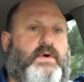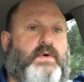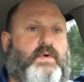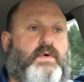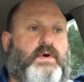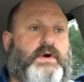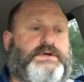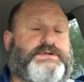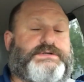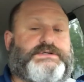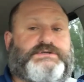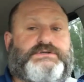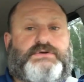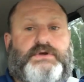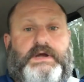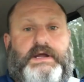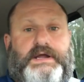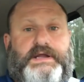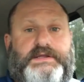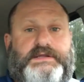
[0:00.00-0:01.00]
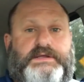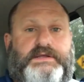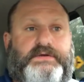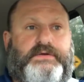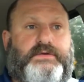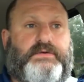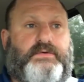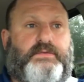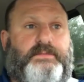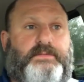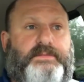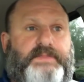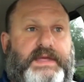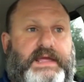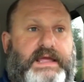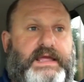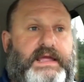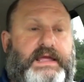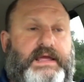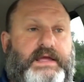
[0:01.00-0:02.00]
or just trying to
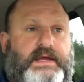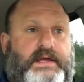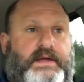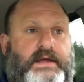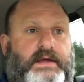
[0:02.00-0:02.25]
be